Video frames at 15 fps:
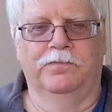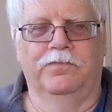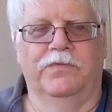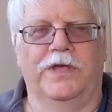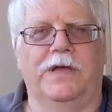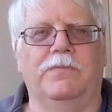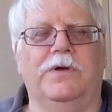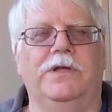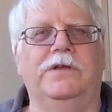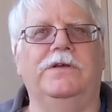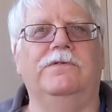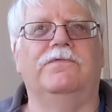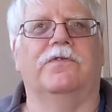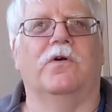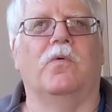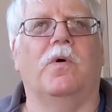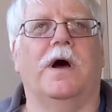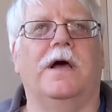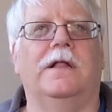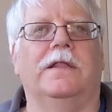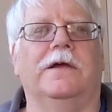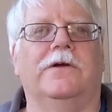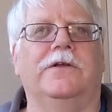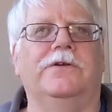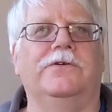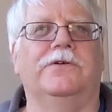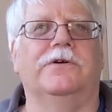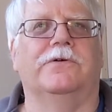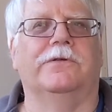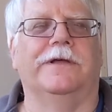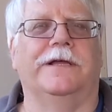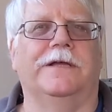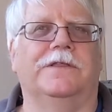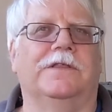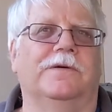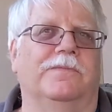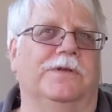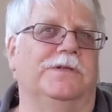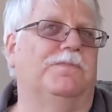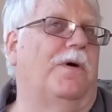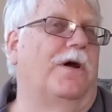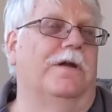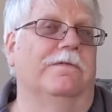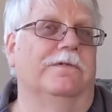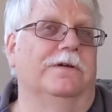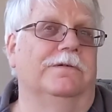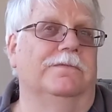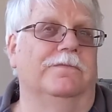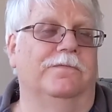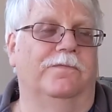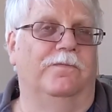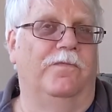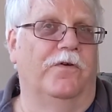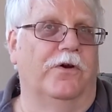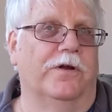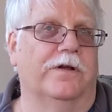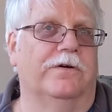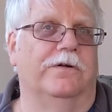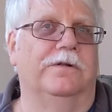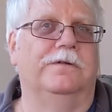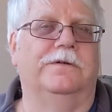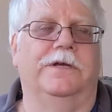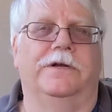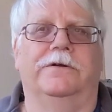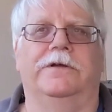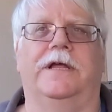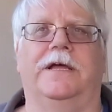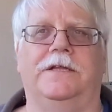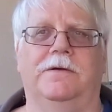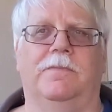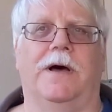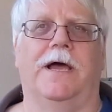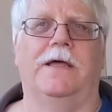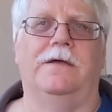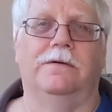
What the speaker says: thing. But for a while there, you could only get them as part of a vertical. You had to buy a